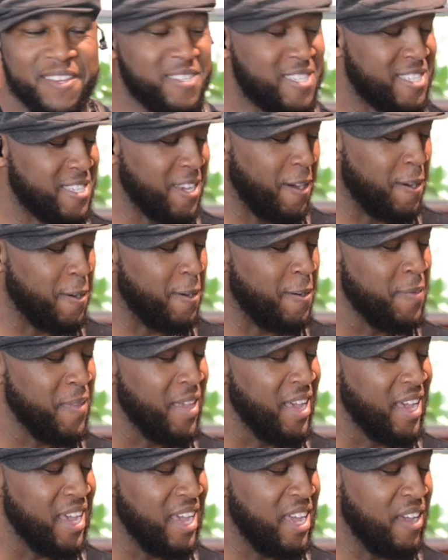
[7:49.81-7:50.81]
So
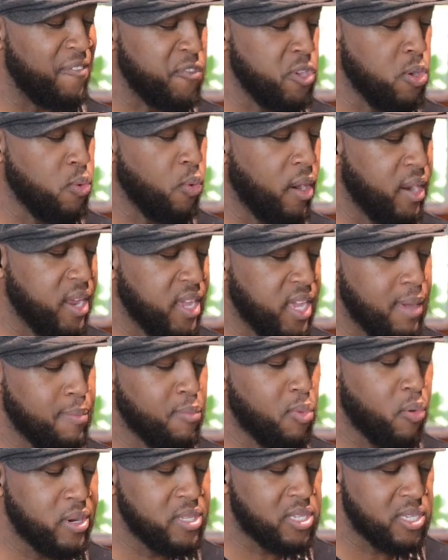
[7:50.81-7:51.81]
if you want to get
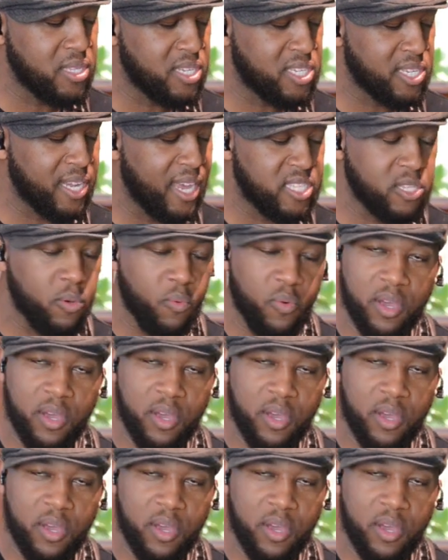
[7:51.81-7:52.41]
more into this lesson,